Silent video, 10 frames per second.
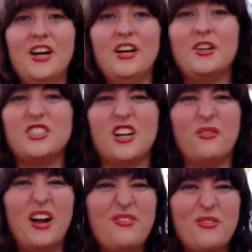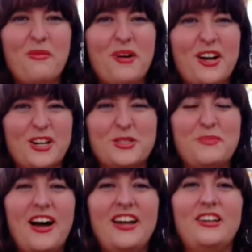Start right from about your
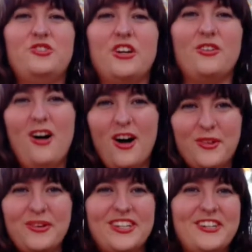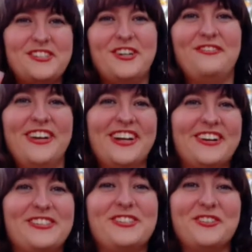spine and trickle all the way down to your
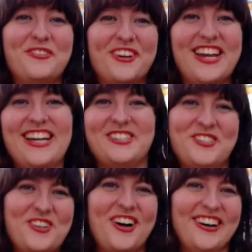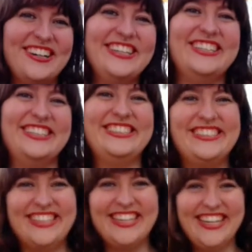fingers. You feel nice and strong.
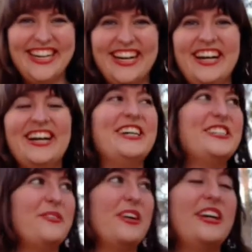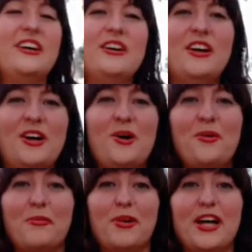So we're here,
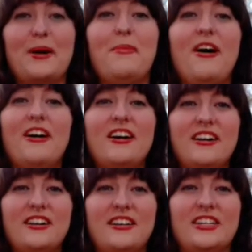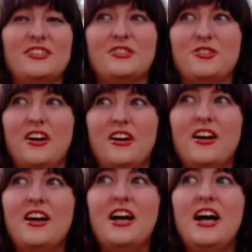we're pulling apart, nice and strong.
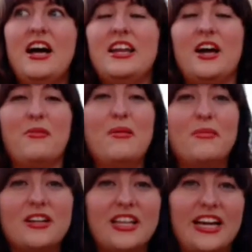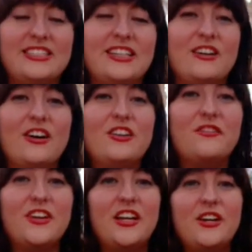Now remember, like I said in our other
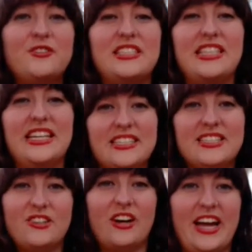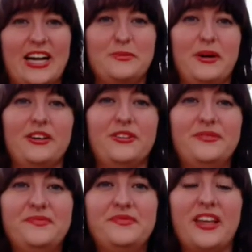videos, this is our gas pedal,
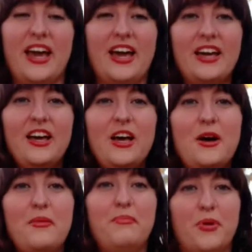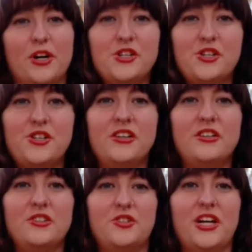okay? Push
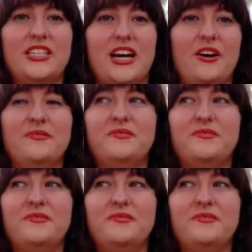straight down.